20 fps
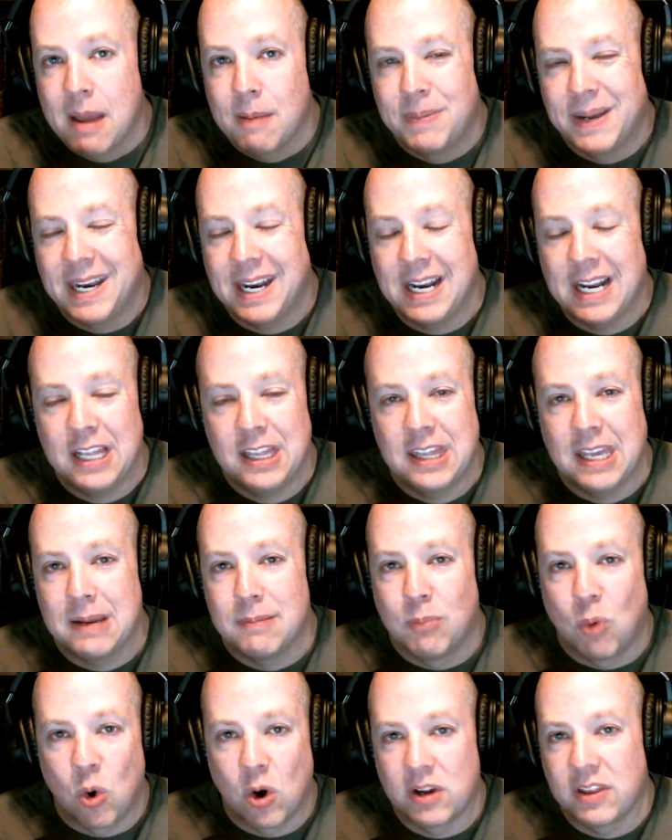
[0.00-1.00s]
But
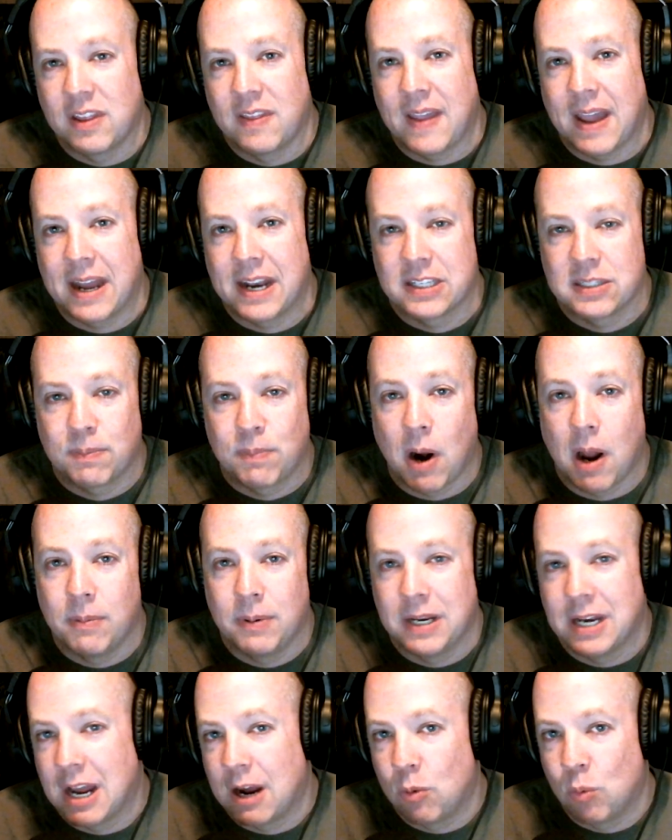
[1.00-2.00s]
anything more than that, it's
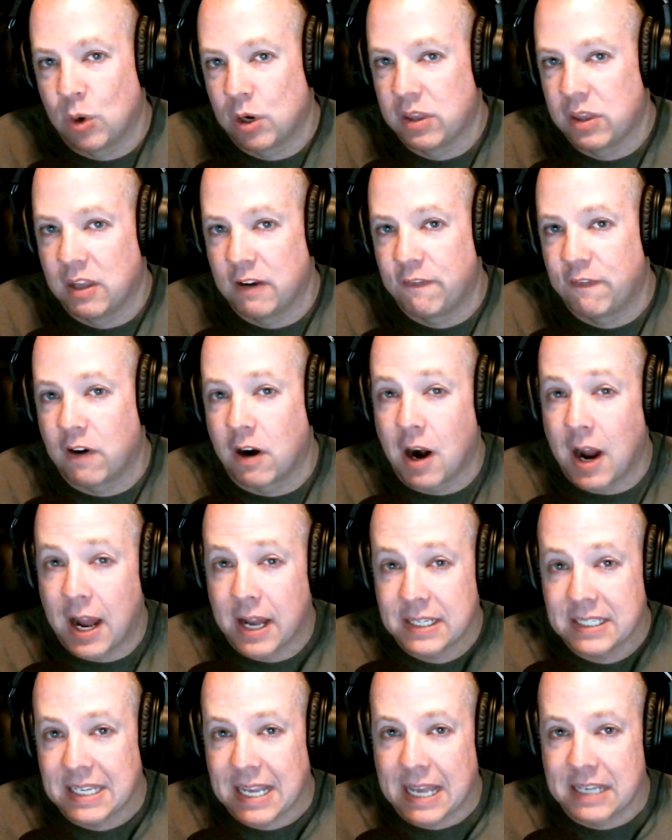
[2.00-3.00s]
probably not worth it for
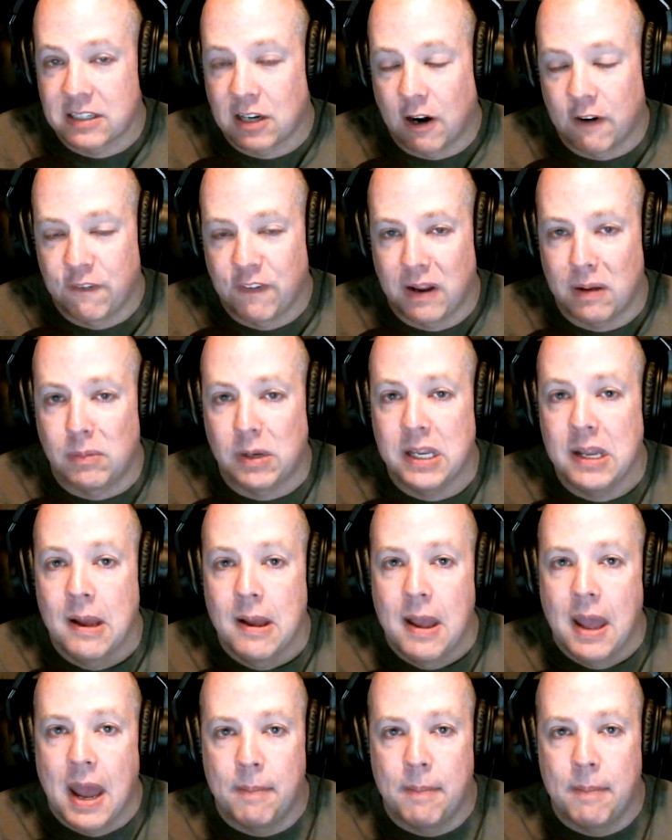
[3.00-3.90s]
us as our family.